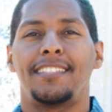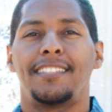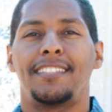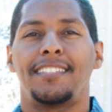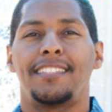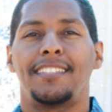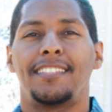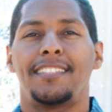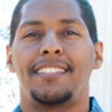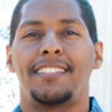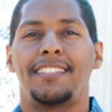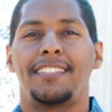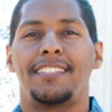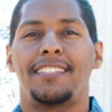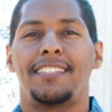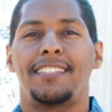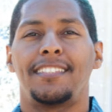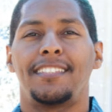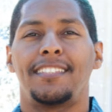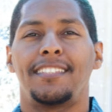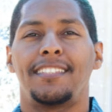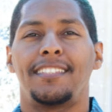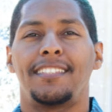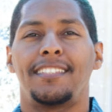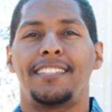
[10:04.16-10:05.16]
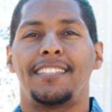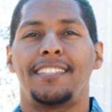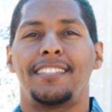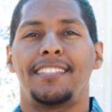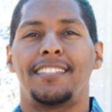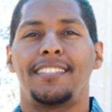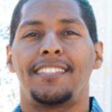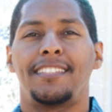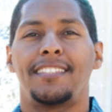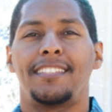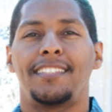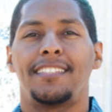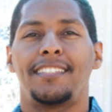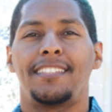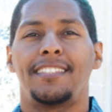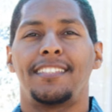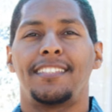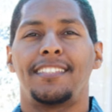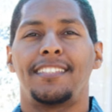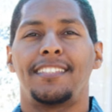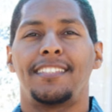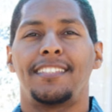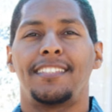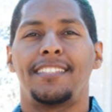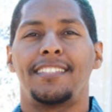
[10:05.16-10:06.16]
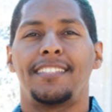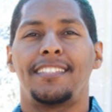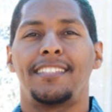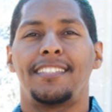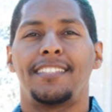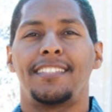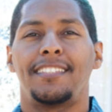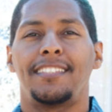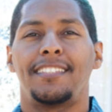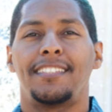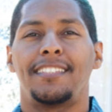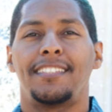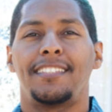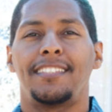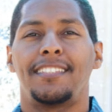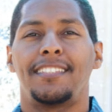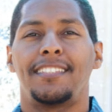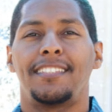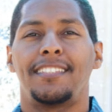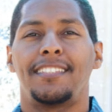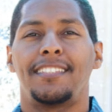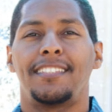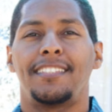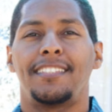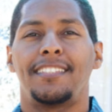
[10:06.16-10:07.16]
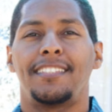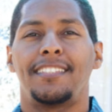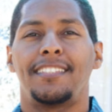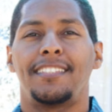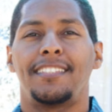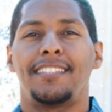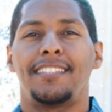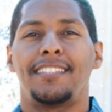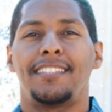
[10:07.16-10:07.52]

(no lip movement)